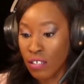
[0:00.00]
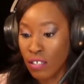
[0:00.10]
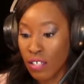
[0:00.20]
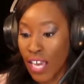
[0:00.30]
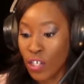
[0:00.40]

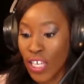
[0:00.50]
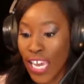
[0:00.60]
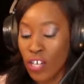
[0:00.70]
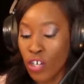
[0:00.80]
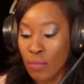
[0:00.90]
I actually
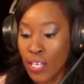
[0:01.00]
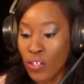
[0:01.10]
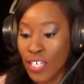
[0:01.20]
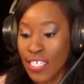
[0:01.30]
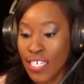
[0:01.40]
hate sharing my
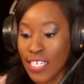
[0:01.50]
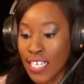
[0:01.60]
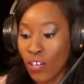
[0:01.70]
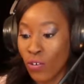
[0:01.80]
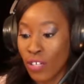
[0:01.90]
screen because it does
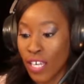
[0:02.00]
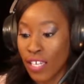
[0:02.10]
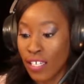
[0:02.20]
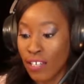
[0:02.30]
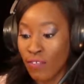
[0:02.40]
that whole
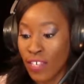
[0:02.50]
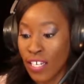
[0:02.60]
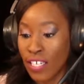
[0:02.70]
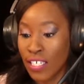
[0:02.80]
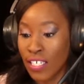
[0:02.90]
like
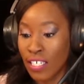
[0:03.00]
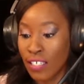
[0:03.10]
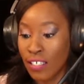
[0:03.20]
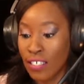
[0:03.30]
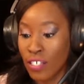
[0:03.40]

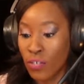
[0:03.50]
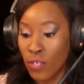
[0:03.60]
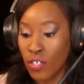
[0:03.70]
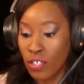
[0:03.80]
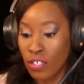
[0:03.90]
infinity
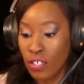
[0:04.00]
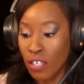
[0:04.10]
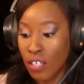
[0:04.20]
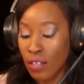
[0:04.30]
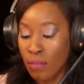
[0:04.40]
situation.
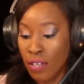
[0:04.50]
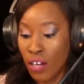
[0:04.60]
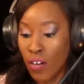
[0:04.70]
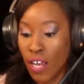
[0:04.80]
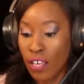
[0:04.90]
But
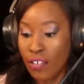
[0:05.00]
okay.